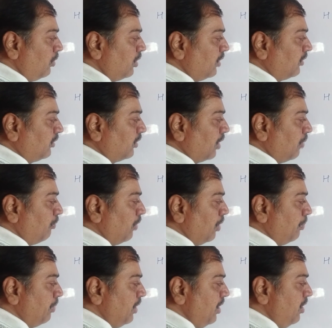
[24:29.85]
This term will
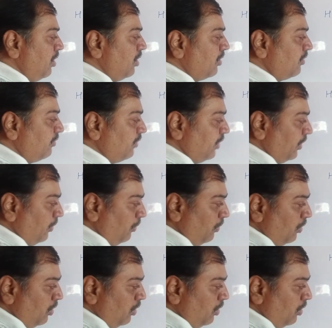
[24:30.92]
be 0.